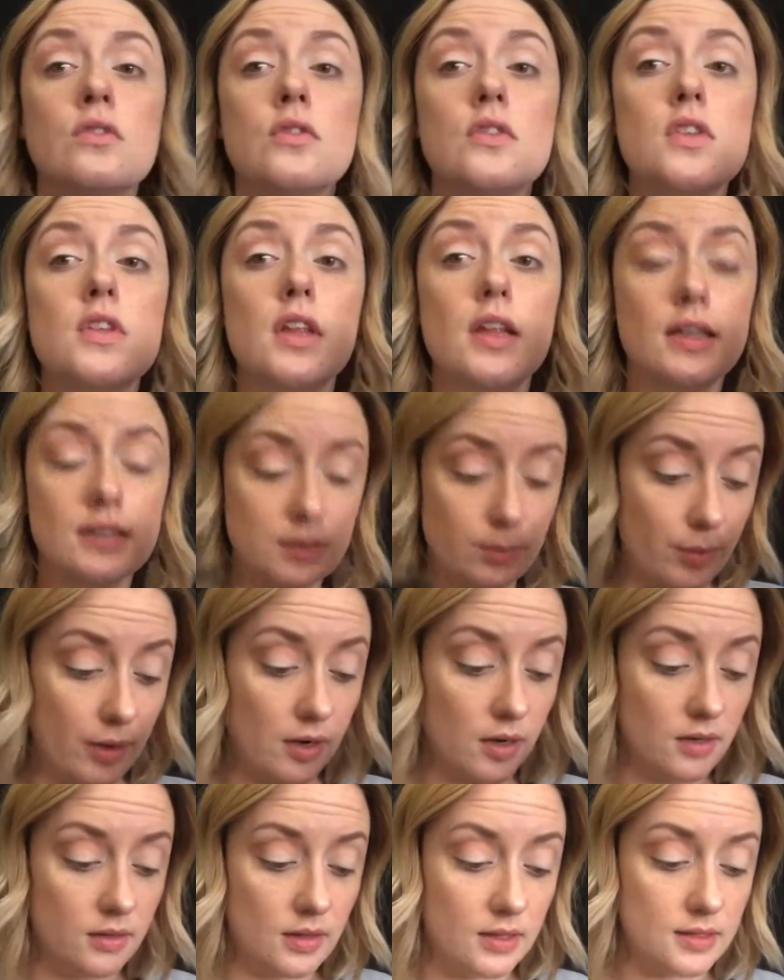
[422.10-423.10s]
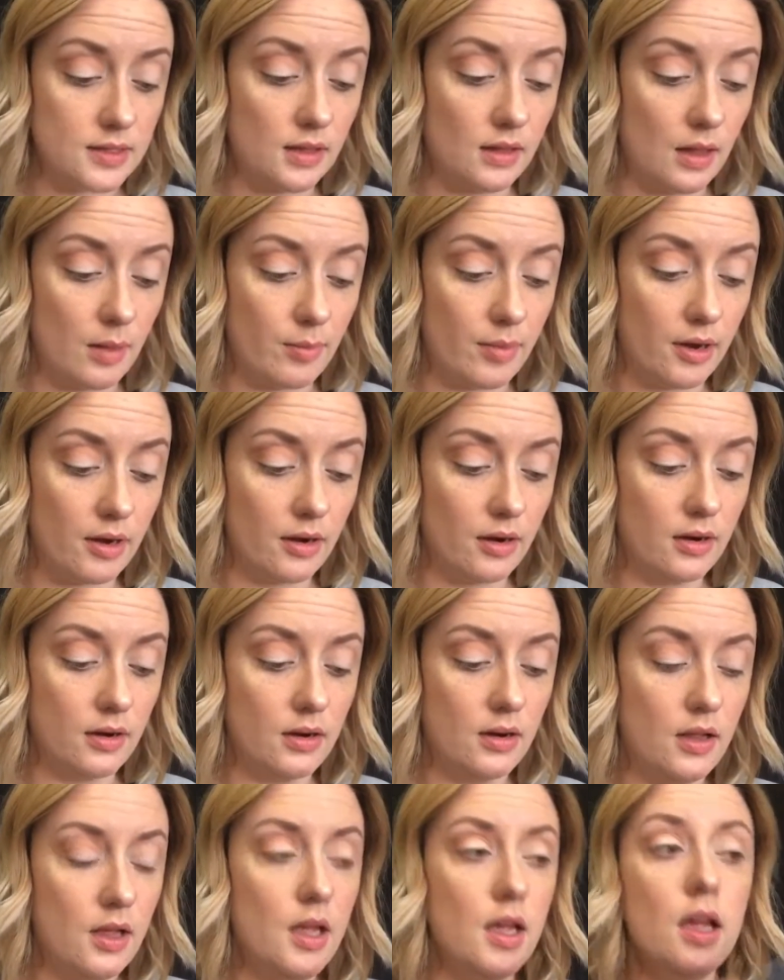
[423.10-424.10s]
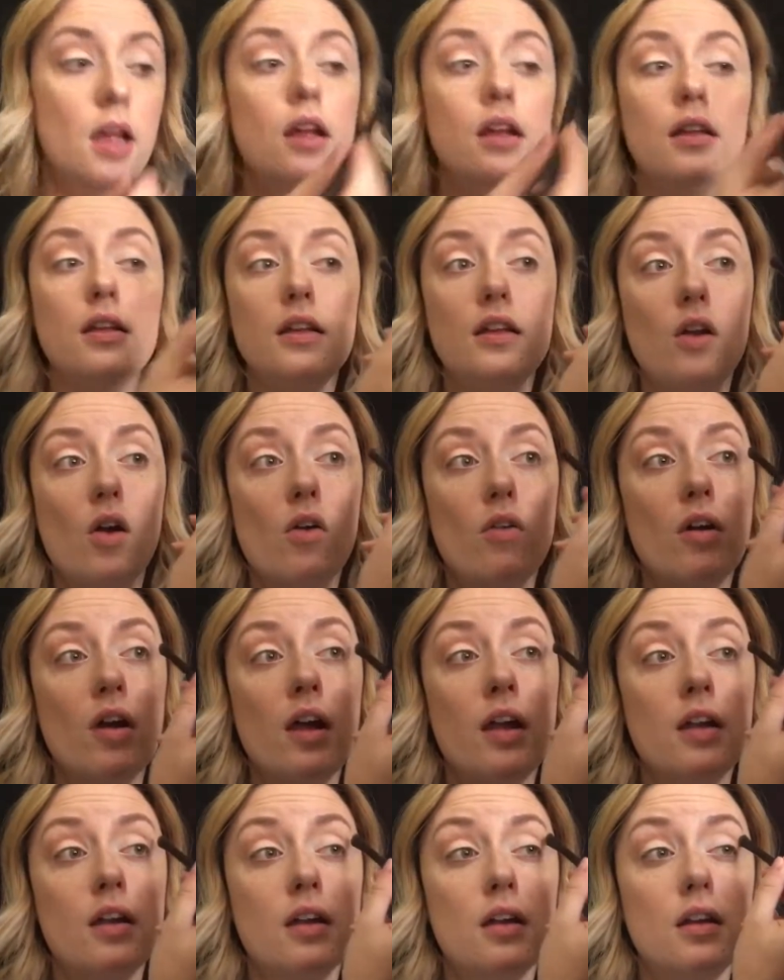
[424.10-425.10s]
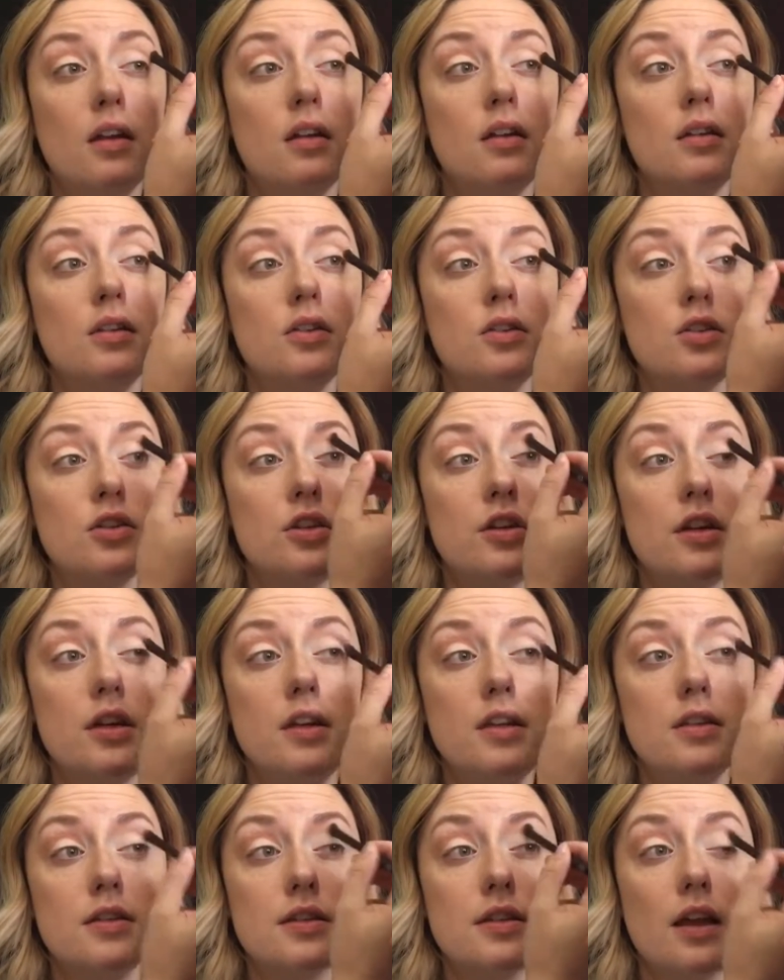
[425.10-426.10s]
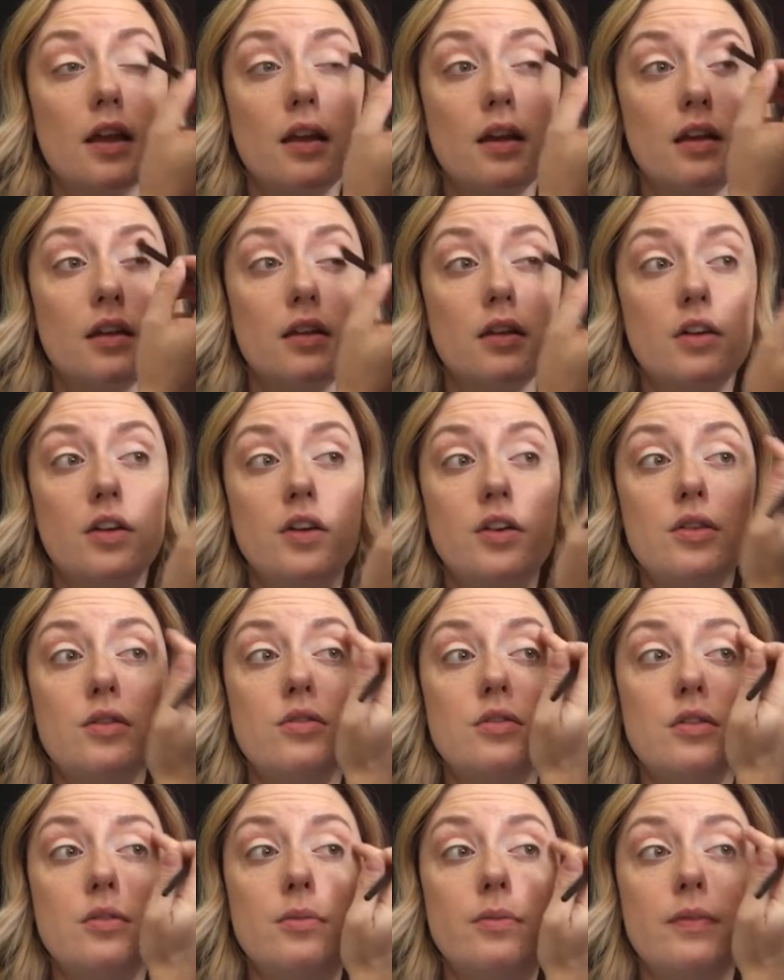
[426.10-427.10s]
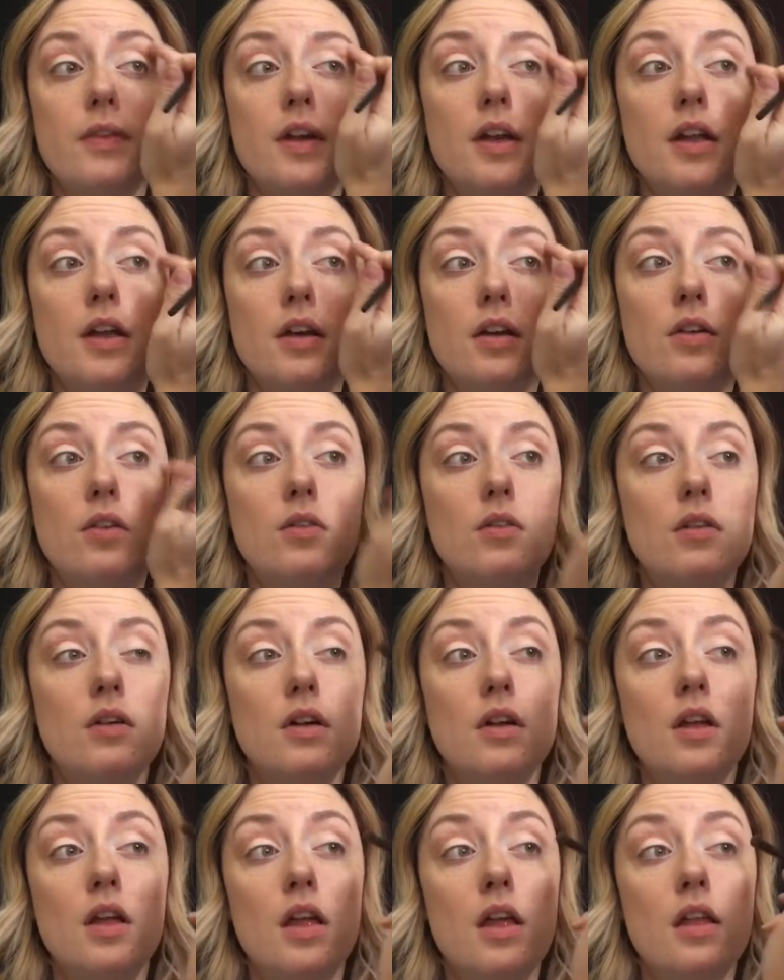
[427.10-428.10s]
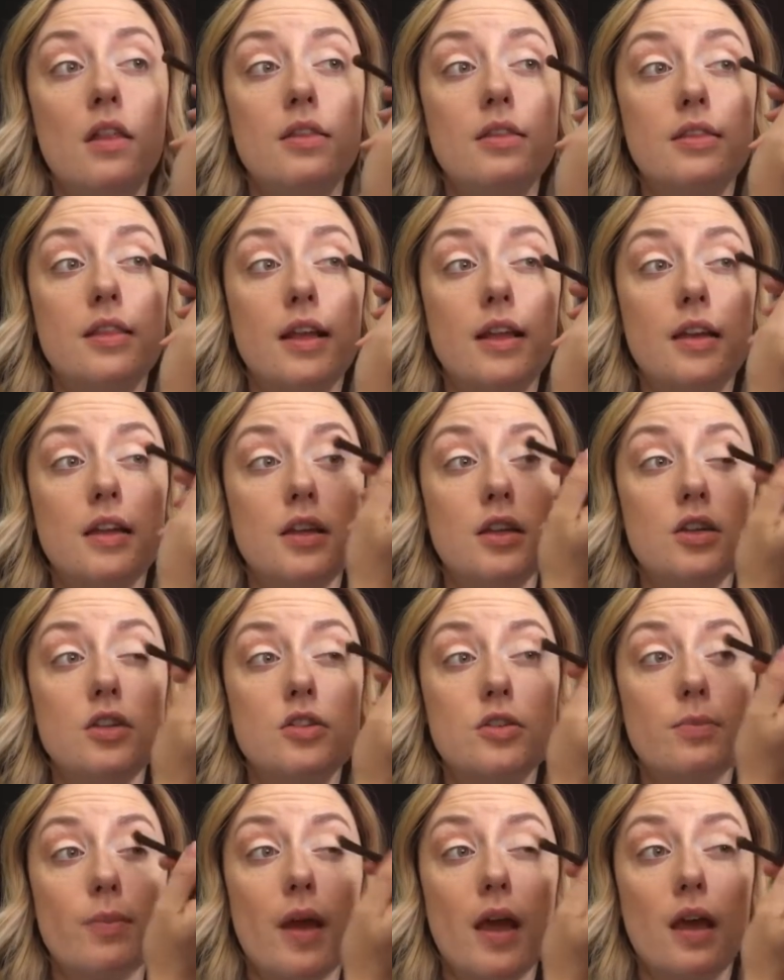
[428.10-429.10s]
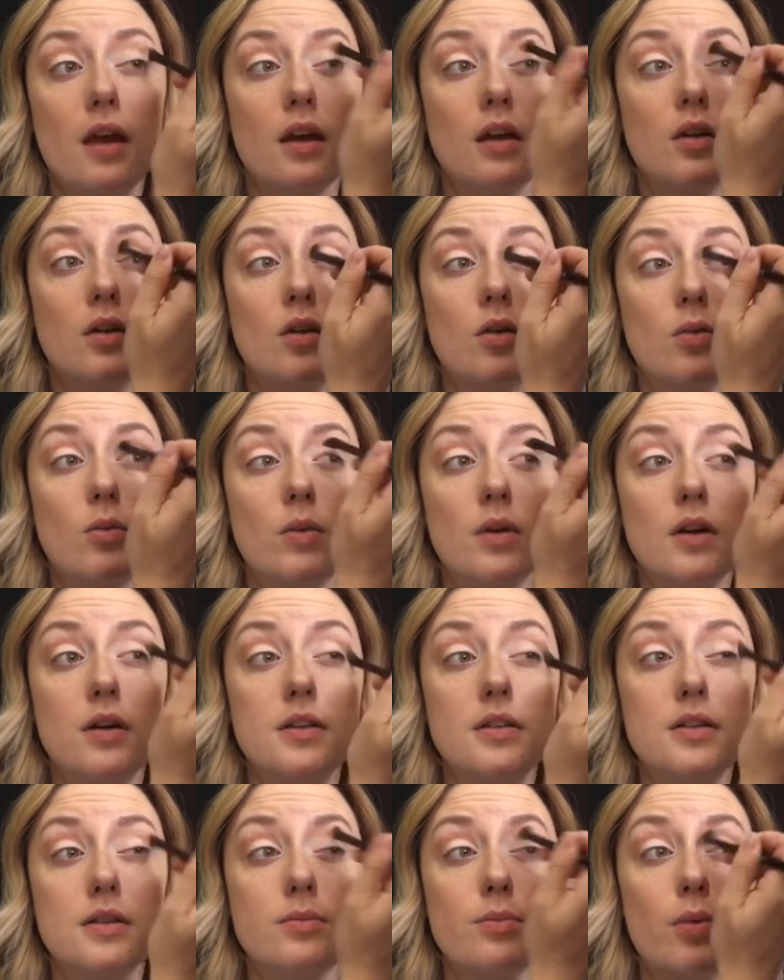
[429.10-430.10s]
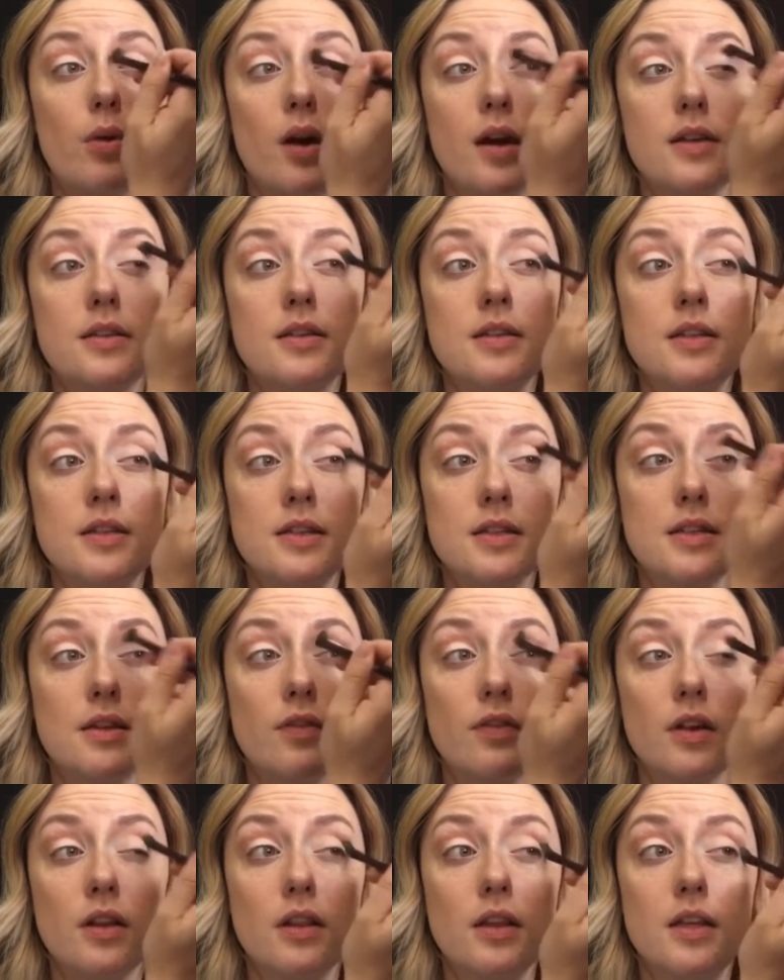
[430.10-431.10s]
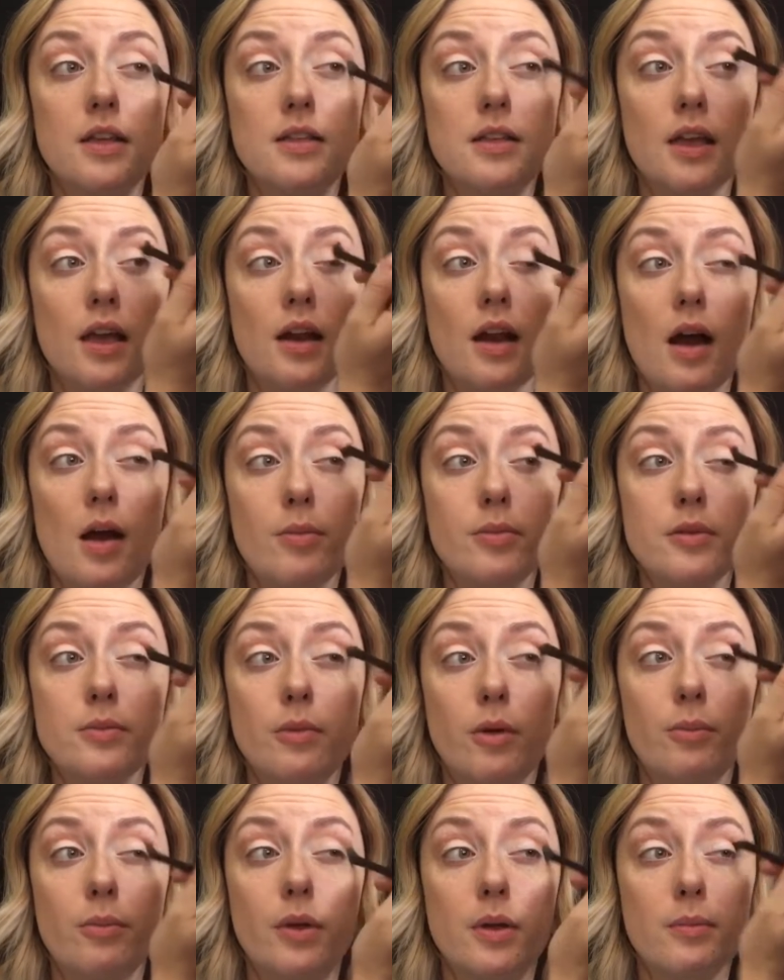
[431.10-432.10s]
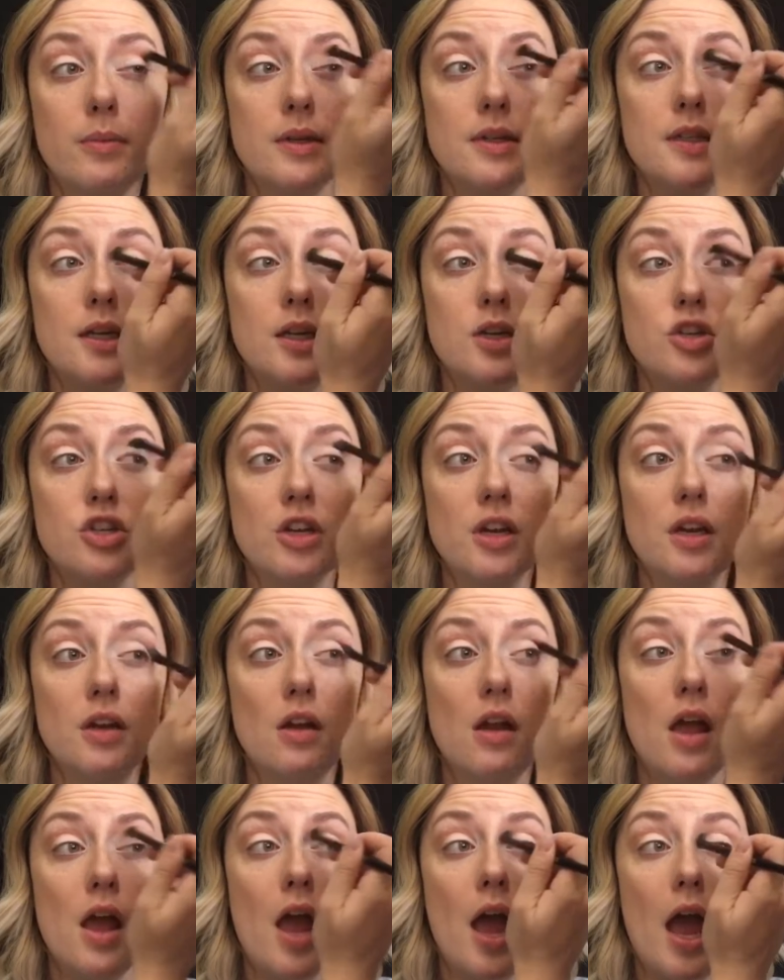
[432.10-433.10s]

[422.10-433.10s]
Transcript: So that's better. That's a lot better. You know, and she said in her YouTube video that each pan was pressed differently to get optimum pigmentation,